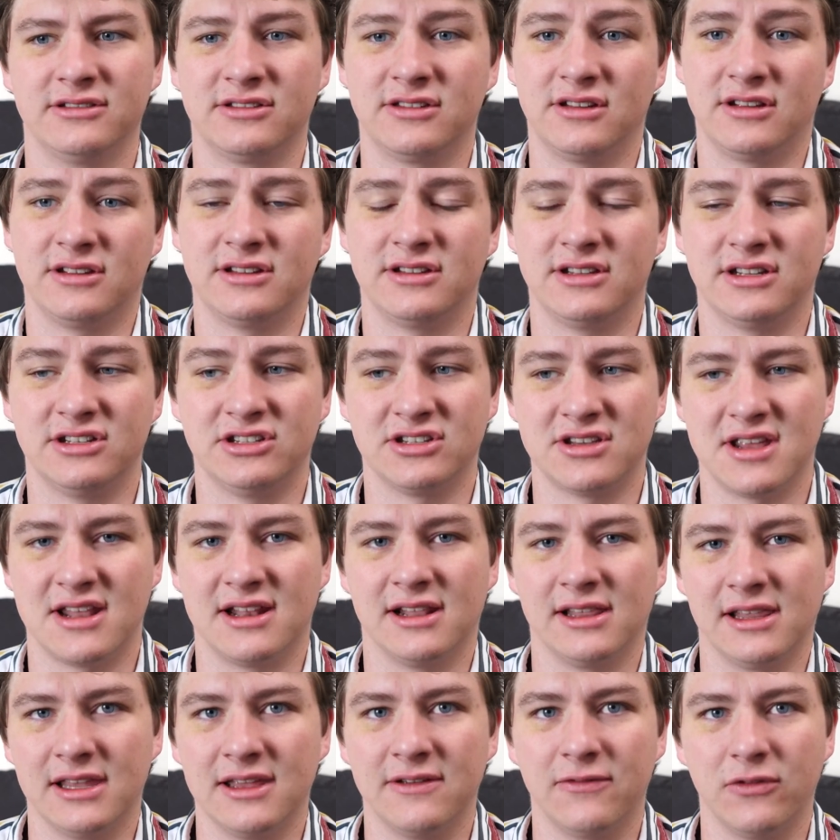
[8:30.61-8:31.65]
so I just had
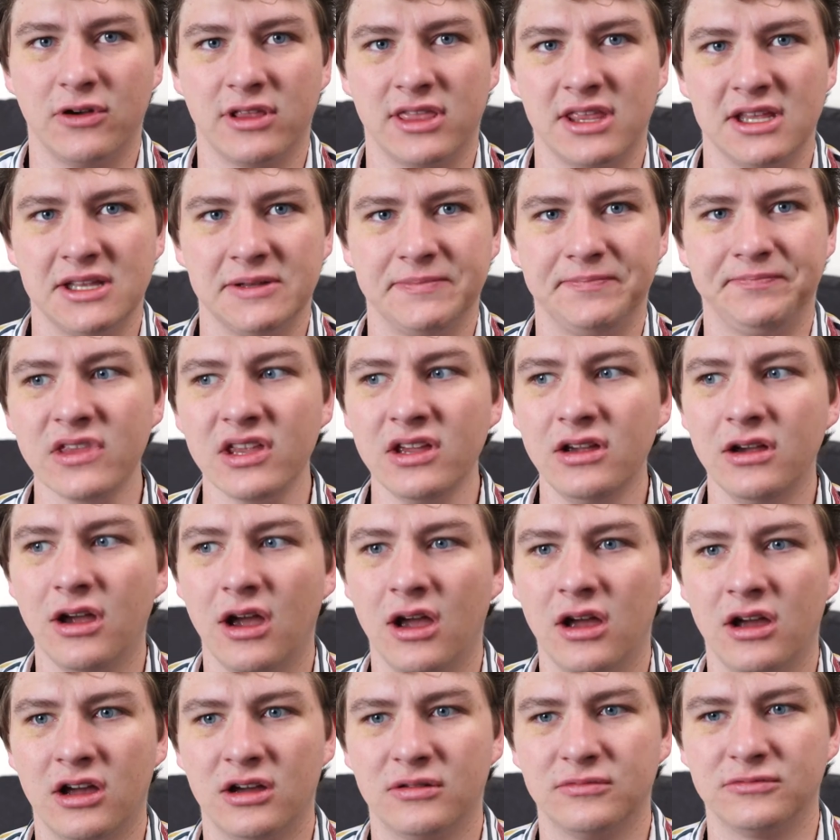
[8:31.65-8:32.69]
to live with it,
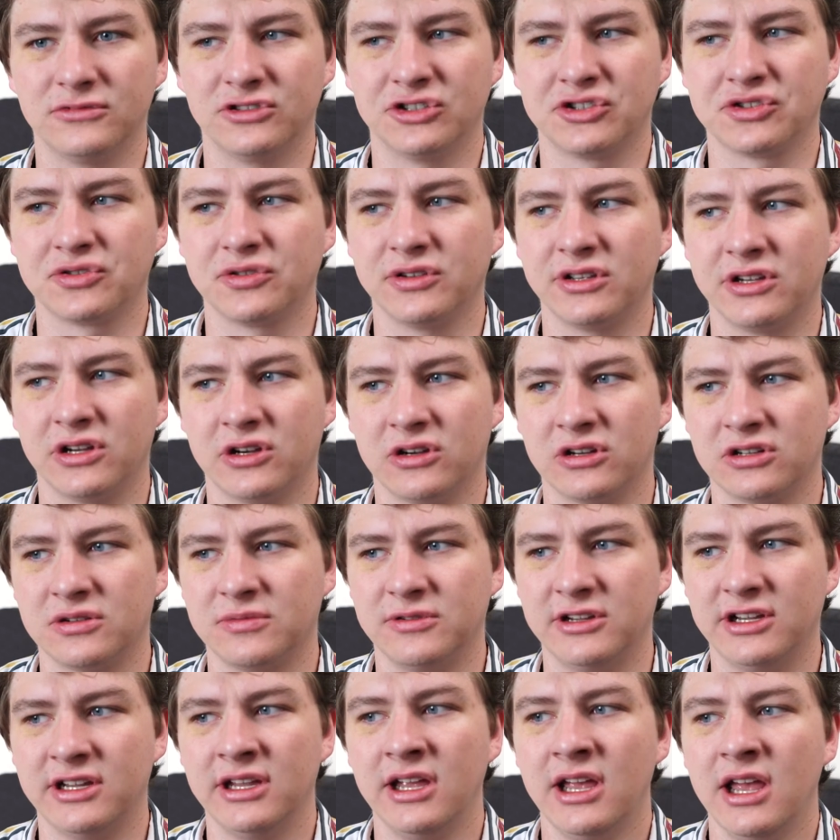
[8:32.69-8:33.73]
which really irked
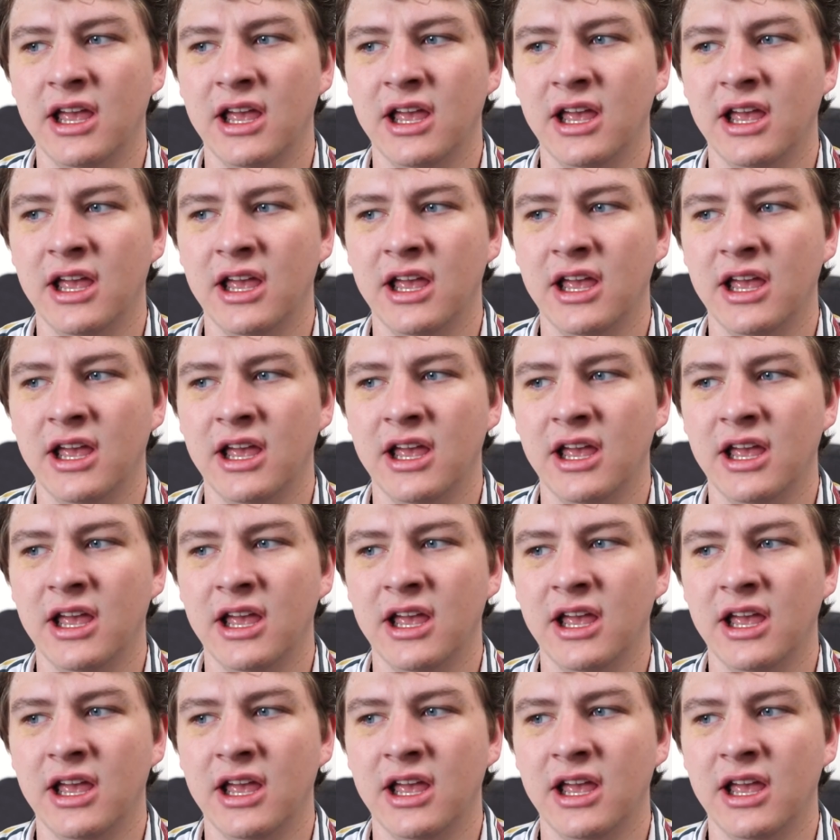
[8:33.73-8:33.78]
me.